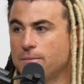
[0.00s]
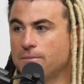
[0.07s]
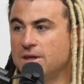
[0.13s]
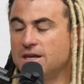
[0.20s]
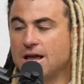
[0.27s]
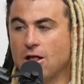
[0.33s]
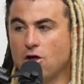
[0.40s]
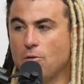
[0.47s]
The
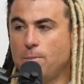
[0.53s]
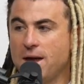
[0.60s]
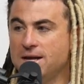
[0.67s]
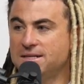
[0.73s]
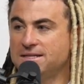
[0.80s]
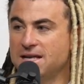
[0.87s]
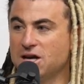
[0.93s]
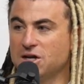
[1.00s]
yellow page
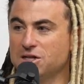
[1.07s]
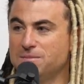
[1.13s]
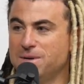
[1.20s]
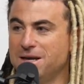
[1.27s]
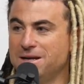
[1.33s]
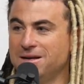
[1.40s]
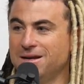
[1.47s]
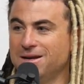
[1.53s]

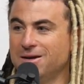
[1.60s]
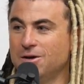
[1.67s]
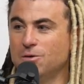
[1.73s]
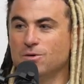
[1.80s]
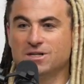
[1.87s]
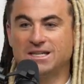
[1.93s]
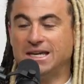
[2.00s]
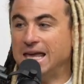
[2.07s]
salesman who
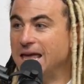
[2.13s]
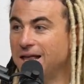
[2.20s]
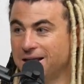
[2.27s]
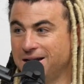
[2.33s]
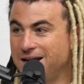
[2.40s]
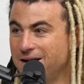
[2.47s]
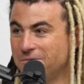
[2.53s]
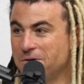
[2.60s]
was
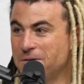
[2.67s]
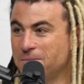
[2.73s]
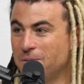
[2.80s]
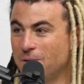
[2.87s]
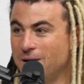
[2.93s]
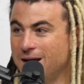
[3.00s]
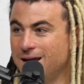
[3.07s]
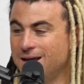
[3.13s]
killing it at one
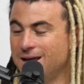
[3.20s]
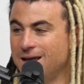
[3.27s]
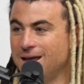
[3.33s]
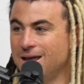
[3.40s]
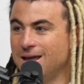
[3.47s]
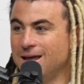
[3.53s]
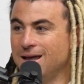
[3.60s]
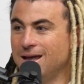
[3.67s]
point
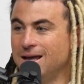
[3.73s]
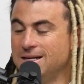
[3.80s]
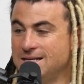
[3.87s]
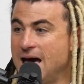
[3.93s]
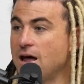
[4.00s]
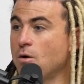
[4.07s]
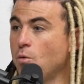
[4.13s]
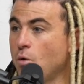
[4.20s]
is
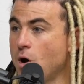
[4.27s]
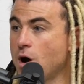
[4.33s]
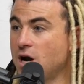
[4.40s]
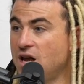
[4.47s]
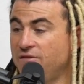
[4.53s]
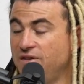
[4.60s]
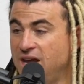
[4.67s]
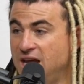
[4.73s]
out of work
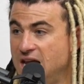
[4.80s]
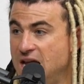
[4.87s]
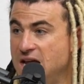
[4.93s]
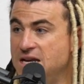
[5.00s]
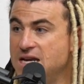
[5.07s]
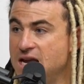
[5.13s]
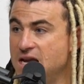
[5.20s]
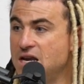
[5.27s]
if he
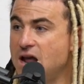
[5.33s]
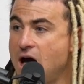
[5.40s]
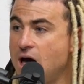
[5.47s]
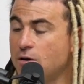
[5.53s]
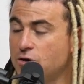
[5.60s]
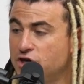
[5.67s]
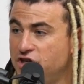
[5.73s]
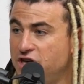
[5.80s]
did not
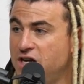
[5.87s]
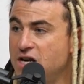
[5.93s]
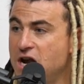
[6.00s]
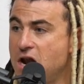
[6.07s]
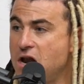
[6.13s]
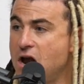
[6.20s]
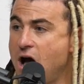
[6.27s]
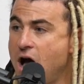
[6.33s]
or she
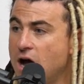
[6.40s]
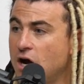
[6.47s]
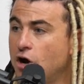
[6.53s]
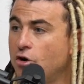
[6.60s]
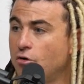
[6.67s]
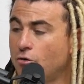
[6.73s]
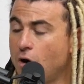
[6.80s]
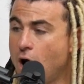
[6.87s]
did not
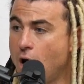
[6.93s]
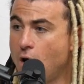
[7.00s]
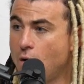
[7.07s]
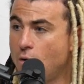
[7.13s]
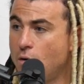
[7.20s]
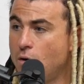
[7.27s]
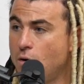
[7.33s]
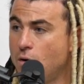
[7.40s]

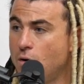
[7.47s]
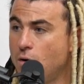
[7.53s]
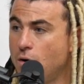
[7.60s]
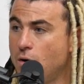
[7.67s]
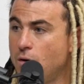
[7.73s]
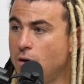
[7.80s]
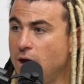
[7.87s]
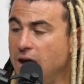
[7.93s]
grow
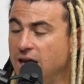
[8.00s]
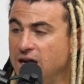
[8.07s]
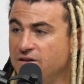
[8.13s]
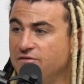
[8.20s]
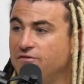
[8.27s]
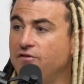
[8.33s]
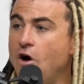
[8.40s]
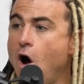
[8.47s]
and
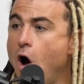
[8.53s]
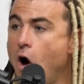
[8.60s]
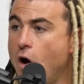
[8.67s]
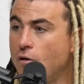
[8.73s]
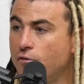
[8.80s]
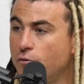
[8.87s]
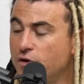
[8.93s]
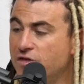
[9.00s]

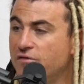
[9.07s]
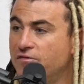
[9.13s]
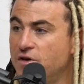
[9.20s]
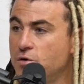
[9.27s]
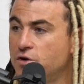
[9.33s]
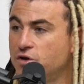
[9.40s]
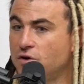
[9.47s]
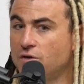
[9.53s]
evolve with the
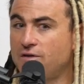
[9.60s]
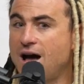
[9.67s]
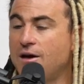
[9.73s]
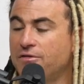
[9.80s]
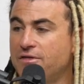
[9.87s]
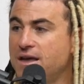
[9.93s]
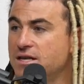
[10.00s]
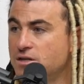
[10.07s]
future of how
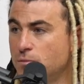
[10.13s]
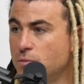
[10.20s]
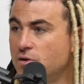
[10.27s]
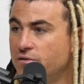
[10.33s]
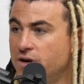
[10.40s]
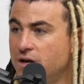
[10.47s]
things are moving.